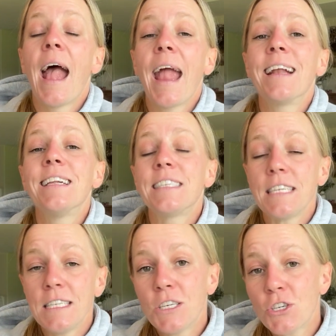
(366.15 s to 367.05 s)
And it's
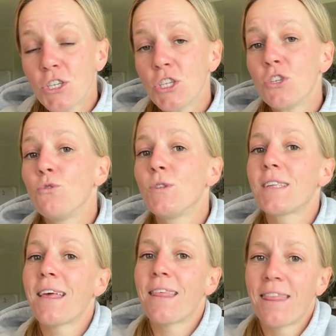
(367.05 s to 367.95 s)
easier to
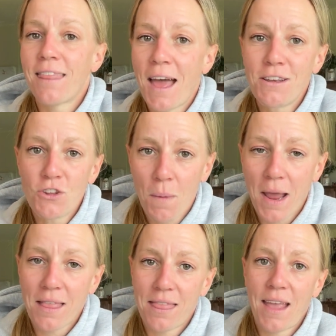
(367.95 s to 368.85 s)
use than you
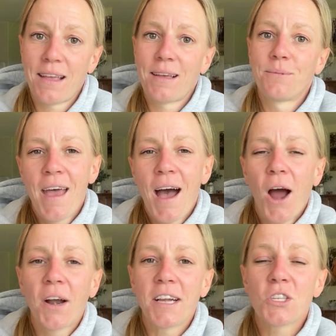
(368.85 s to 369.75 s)
might think.
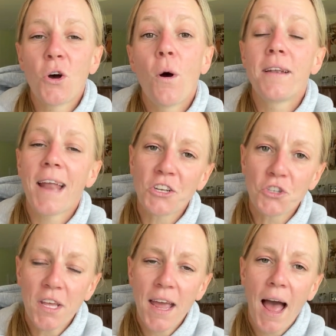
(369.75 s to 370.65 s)
All right, so
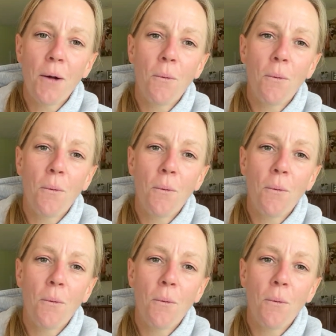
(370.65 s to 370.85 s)
naturally I